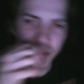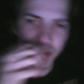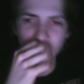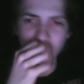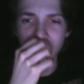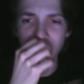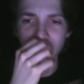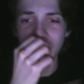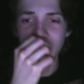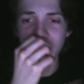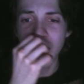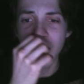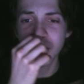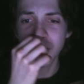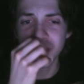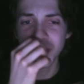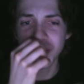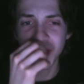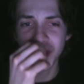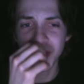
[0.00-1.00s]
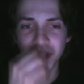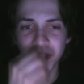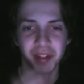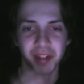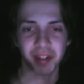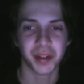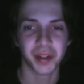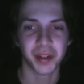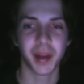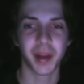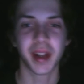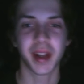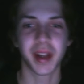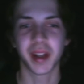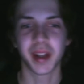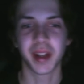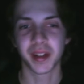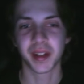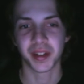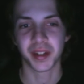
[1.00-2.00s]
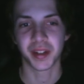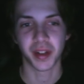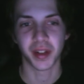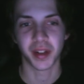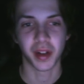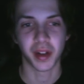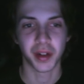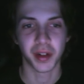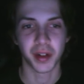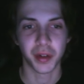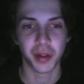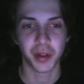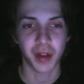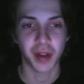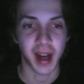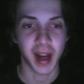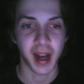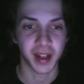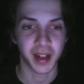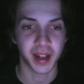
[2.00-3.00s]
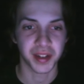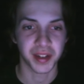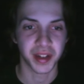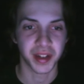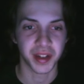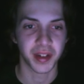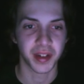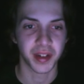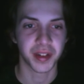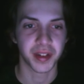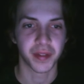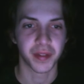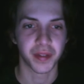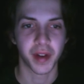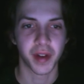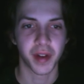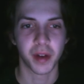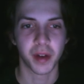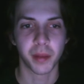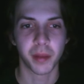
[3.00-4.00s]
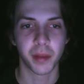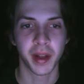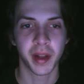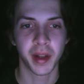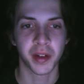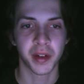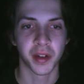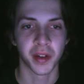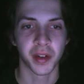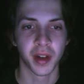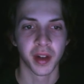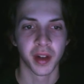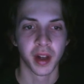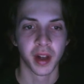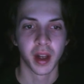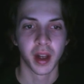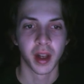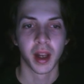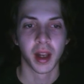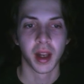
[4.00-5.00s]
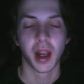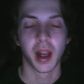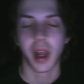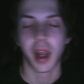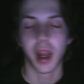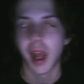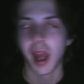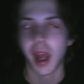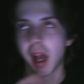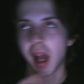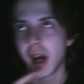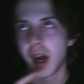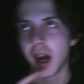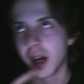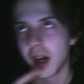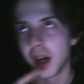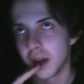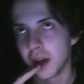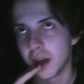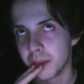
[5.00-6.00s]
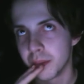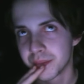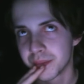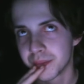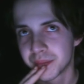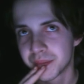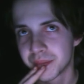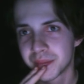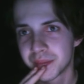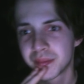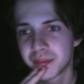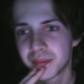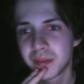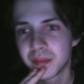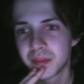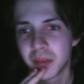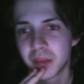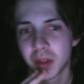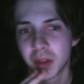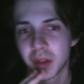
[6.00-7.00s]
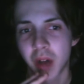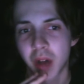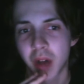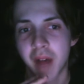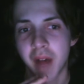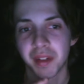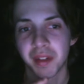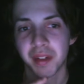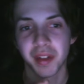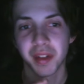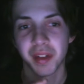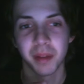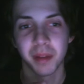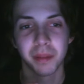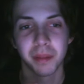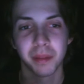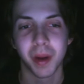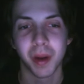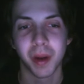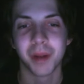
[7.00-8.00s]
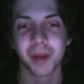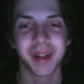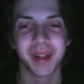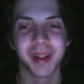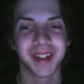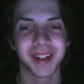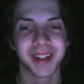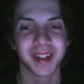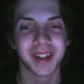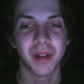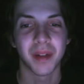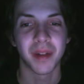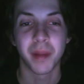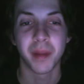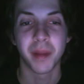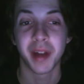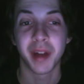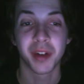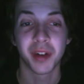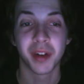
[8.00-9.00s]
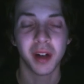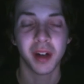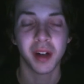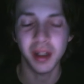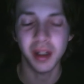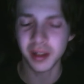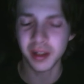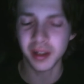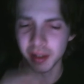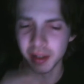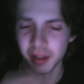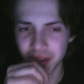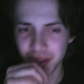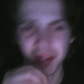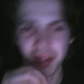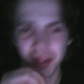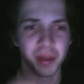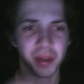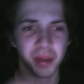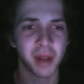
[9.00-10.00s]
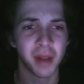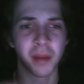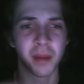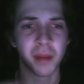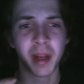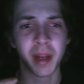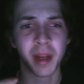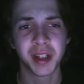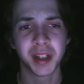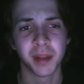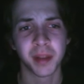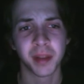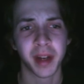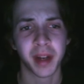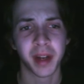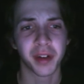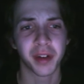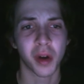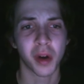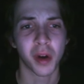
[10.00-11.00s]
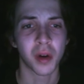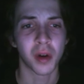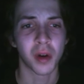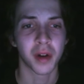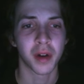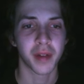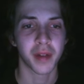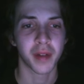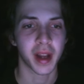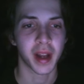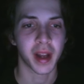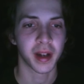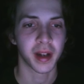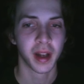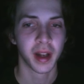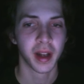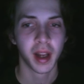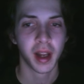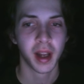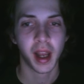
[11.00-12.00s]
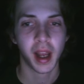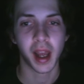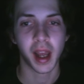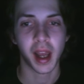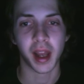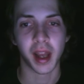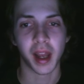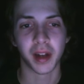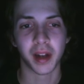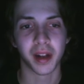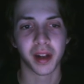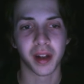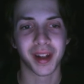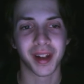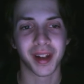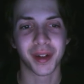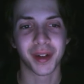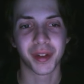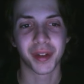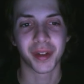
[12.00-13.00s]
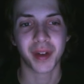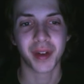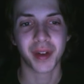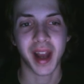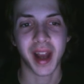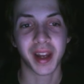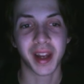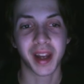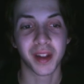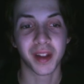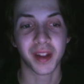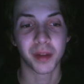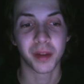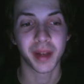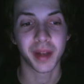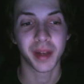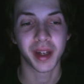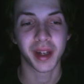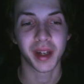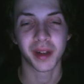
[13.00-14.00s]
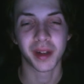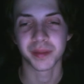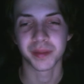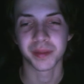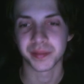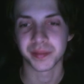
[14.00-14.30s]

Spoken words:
yeah, I was anticipating this new Dracula series a fair bit. Well, obviously in part because I'm a major I'm a major horror fan. And, with Dracula being,